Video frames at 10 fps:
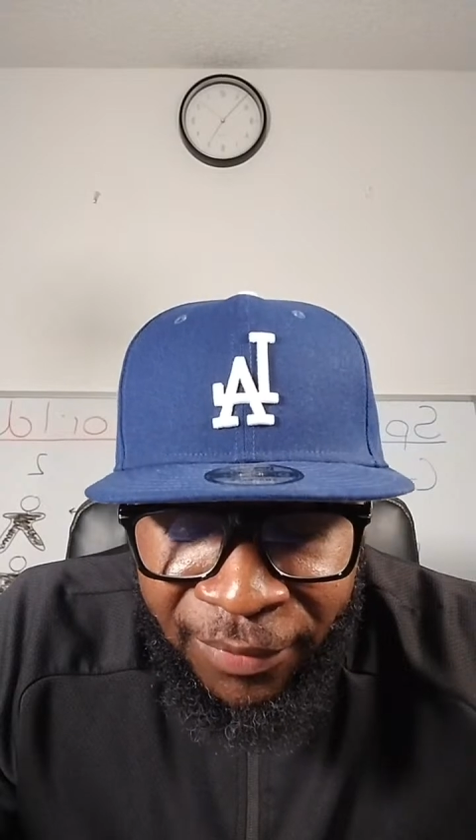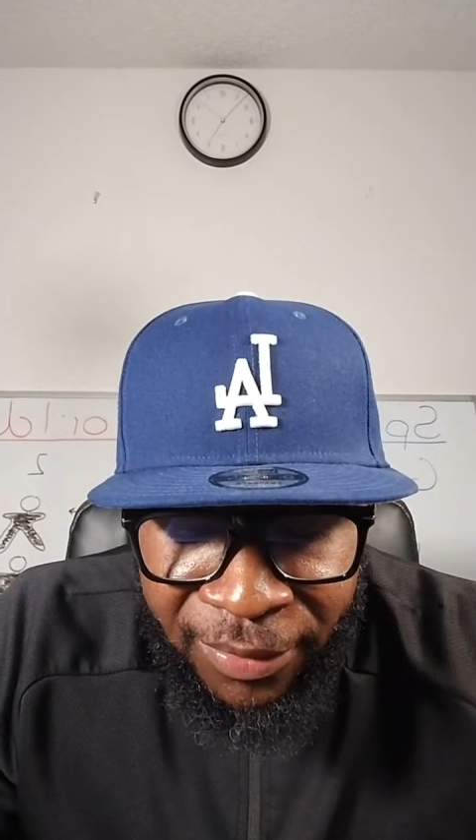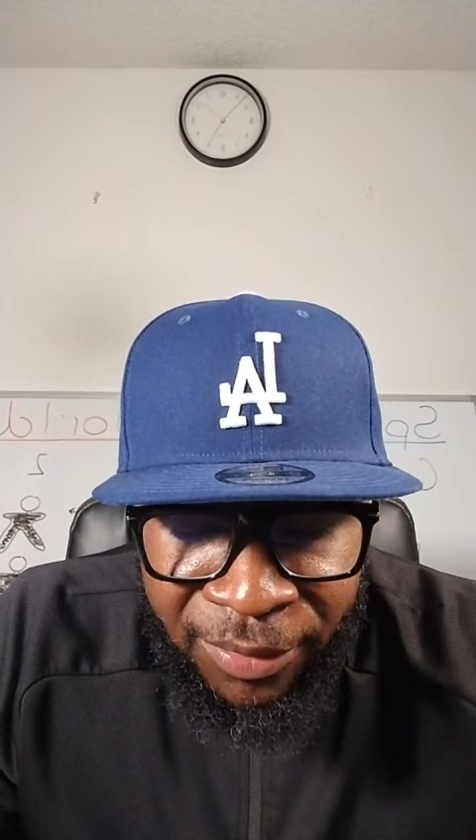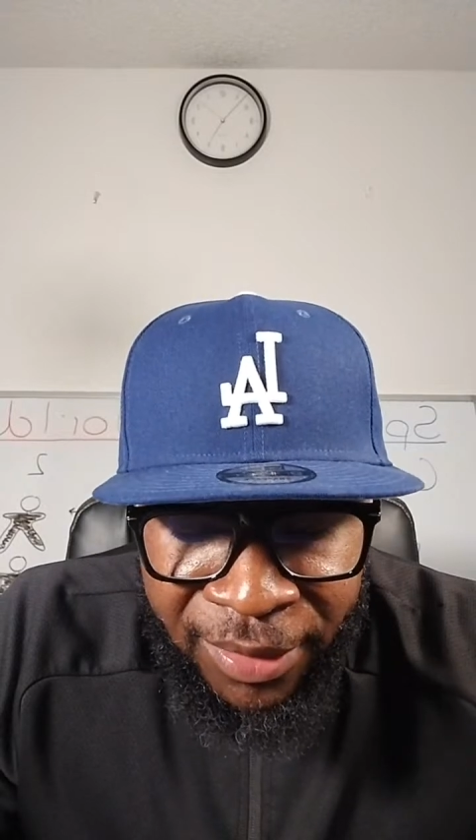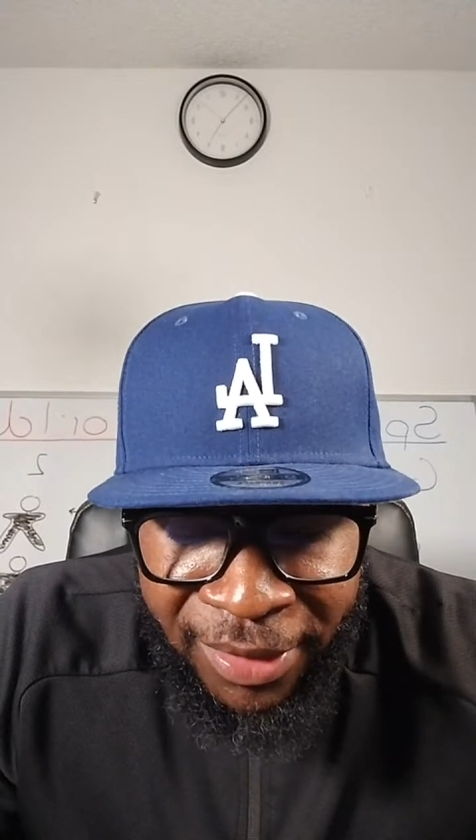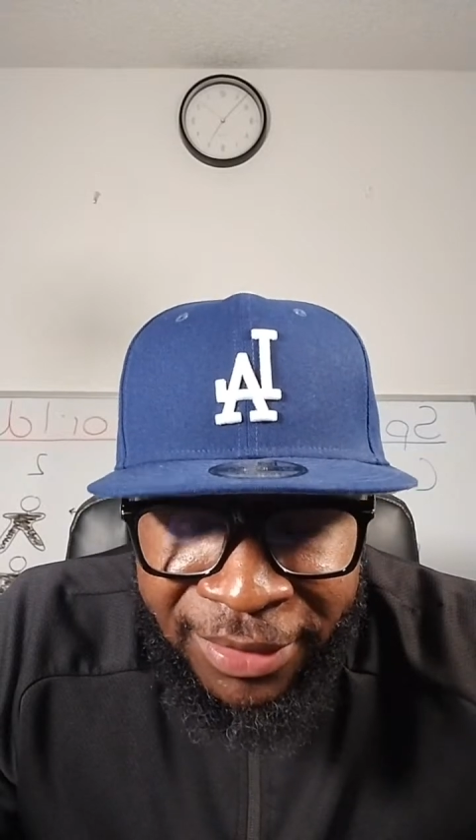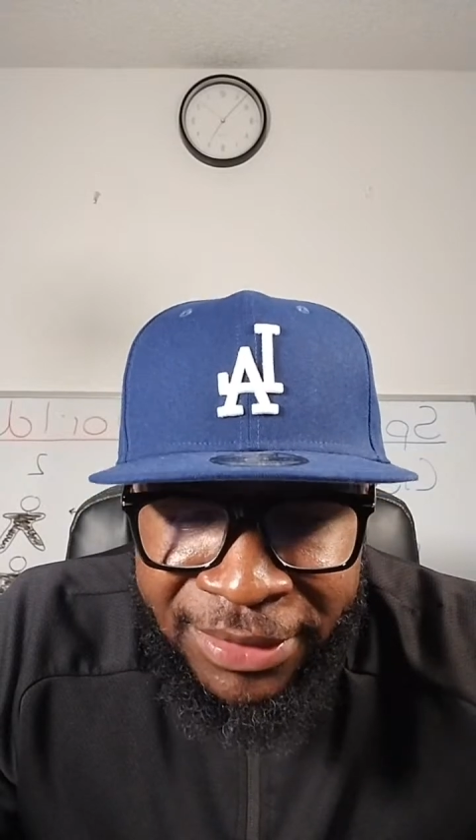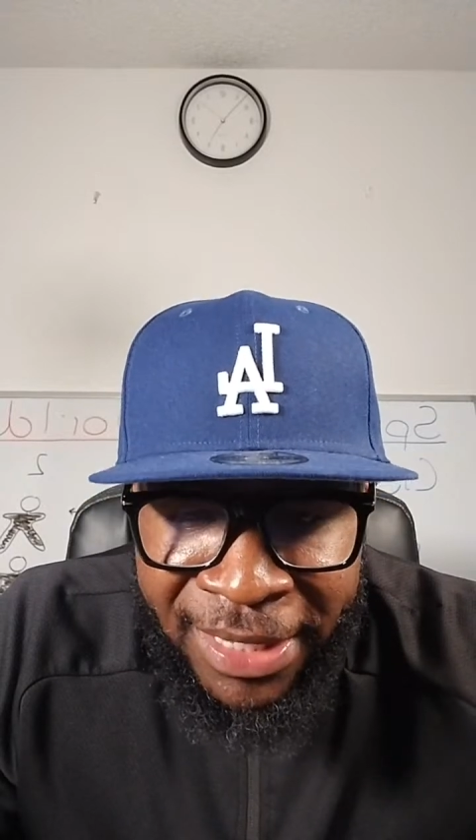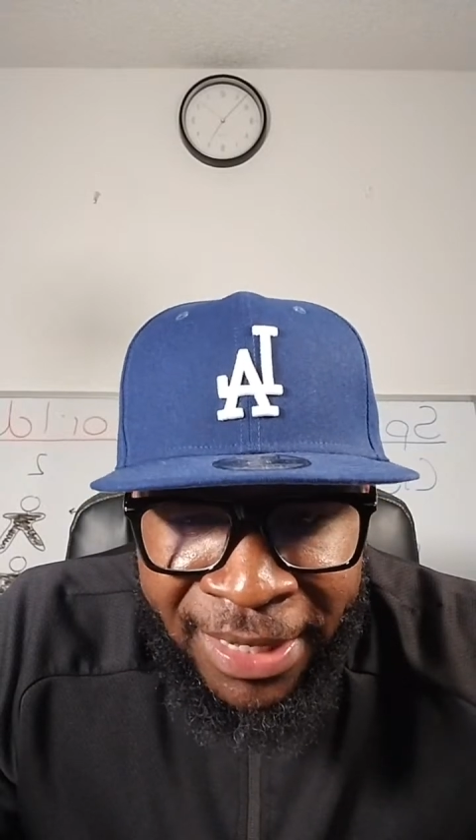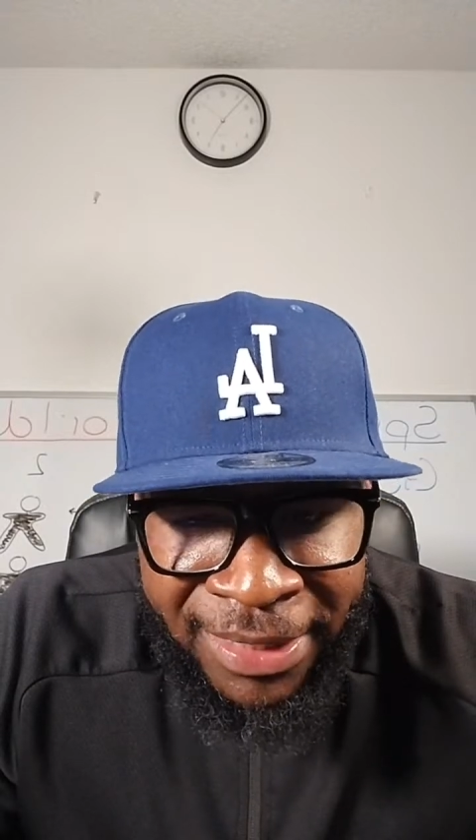You can
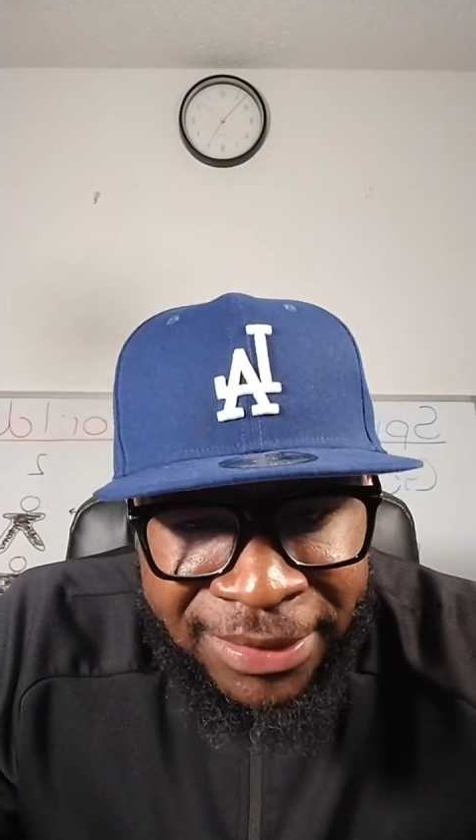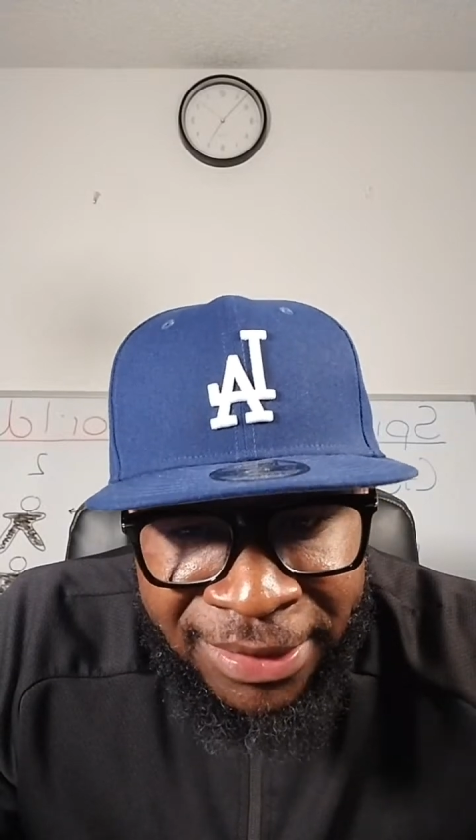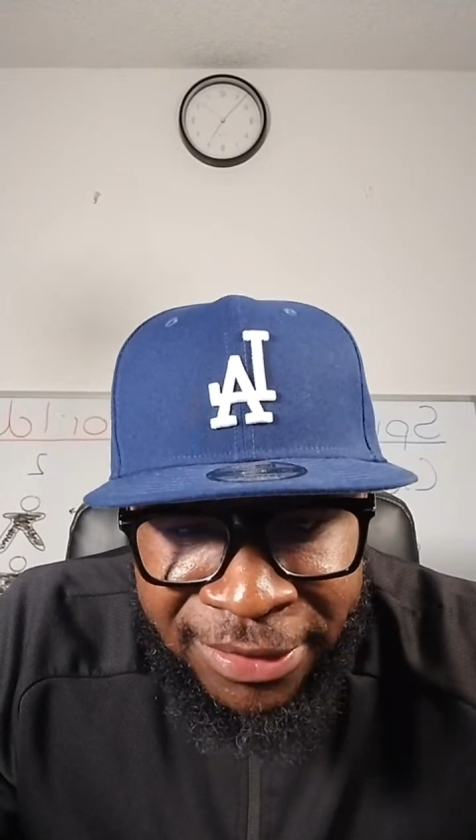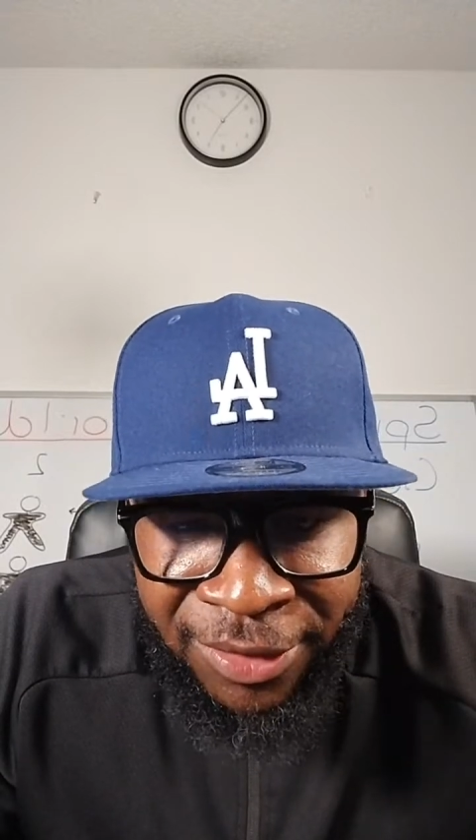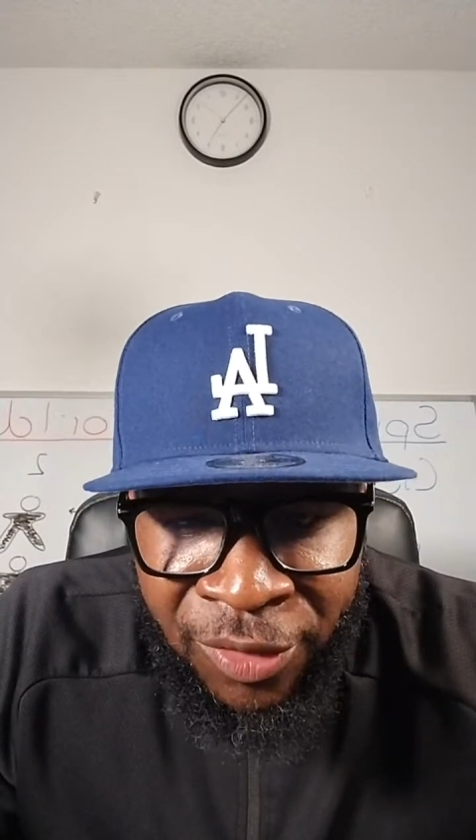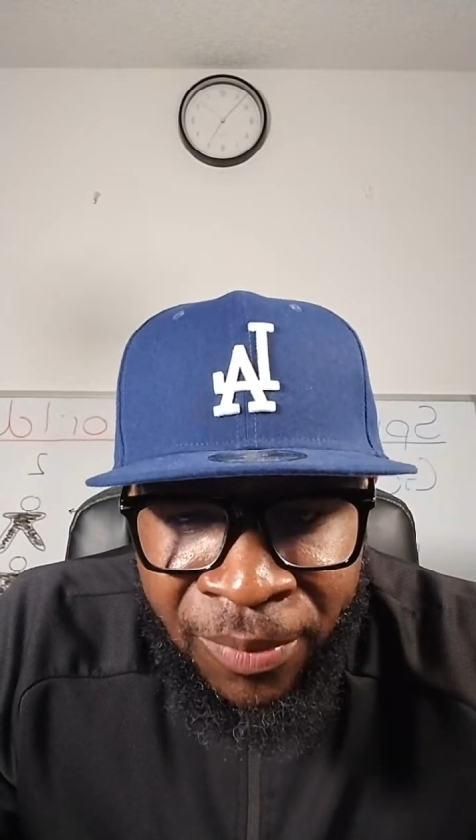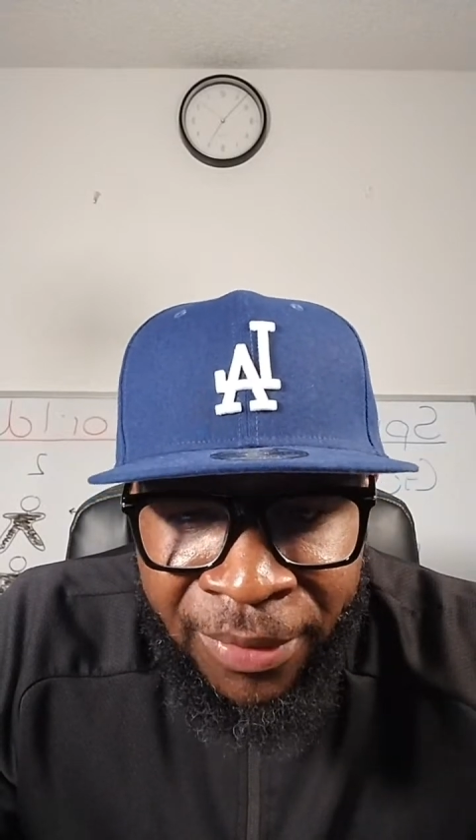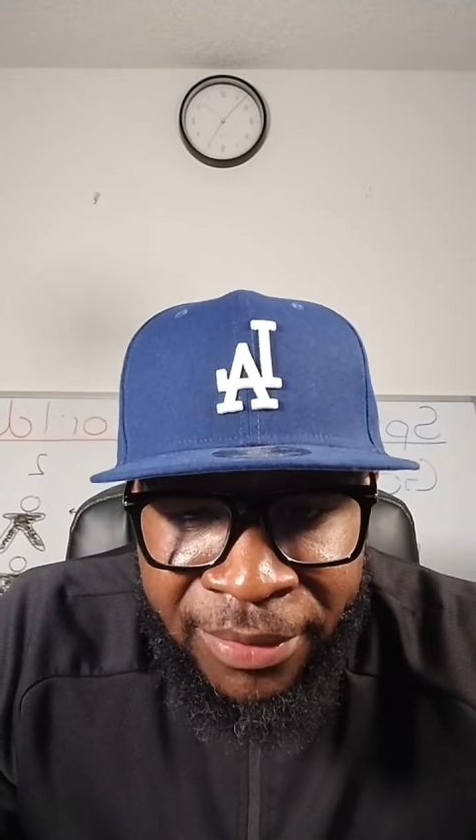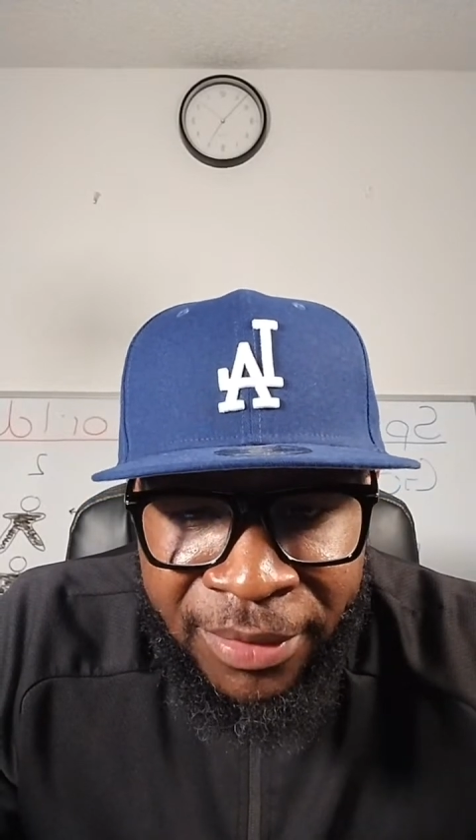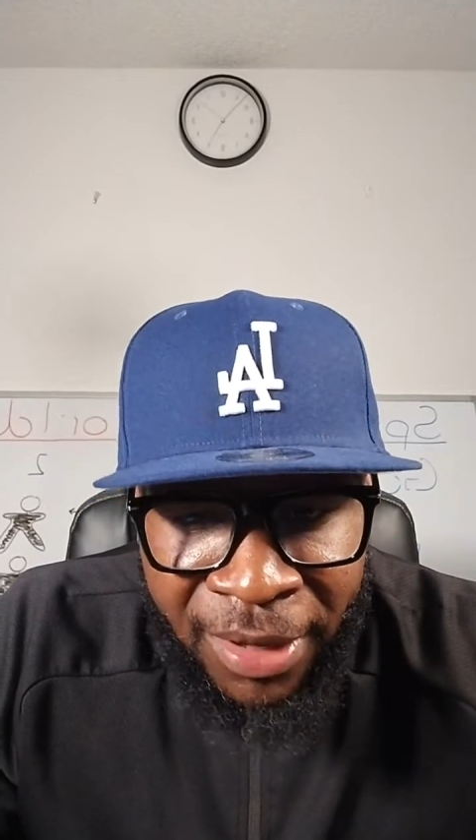understand His sense of humor.